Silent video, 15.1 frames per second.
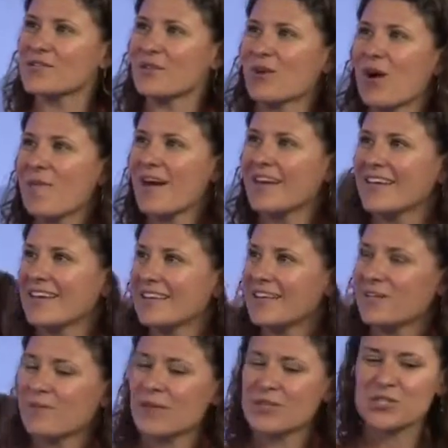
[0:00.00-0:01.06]
So come on
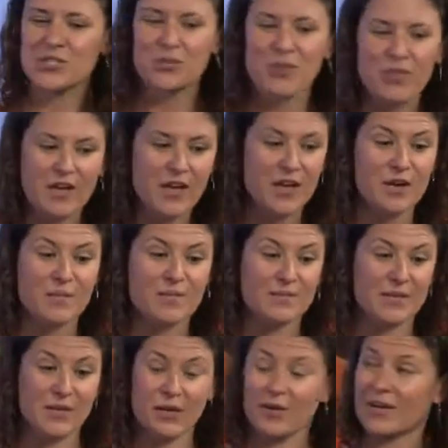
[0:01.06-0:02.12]
in, get a picture with
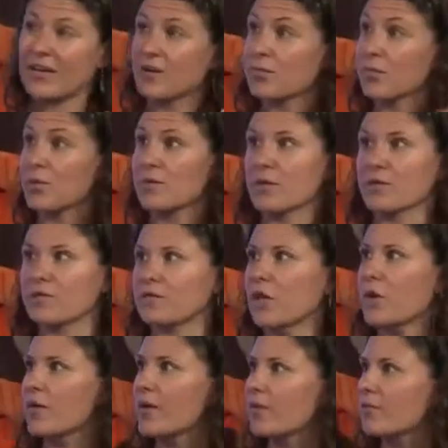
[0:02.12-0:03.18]
him. You know, get a root beer
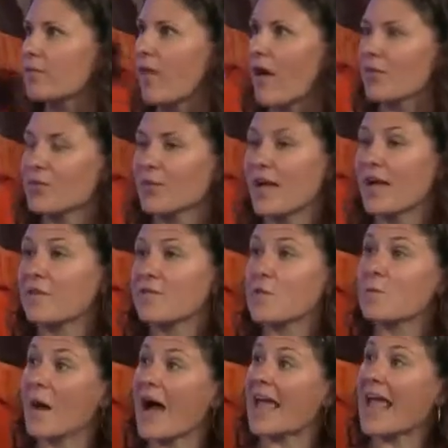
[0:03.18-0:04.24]
float along the way. If
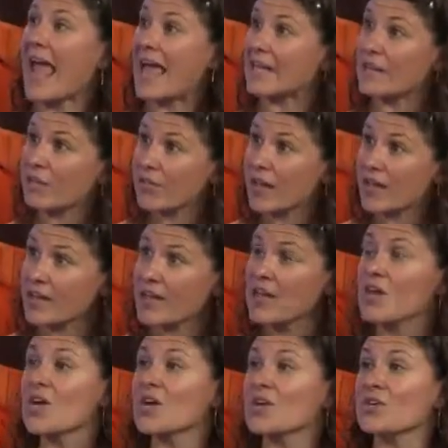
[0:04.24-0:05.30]
you buy anything,
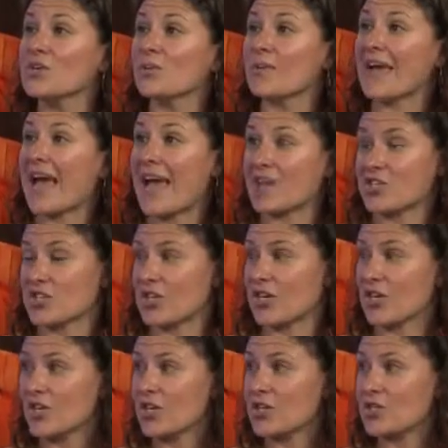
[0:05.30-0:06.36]
you'll be
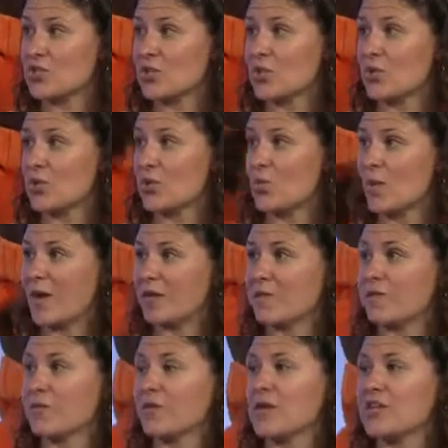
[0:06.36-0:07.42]
entered to
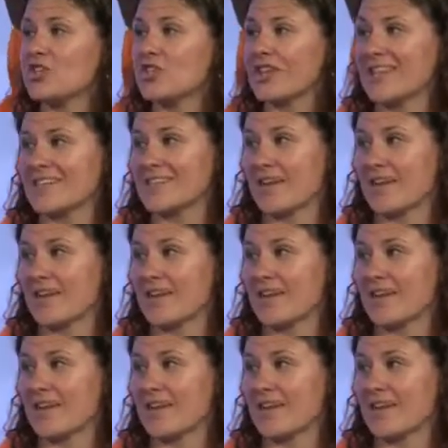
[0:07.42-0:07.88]
win free chicken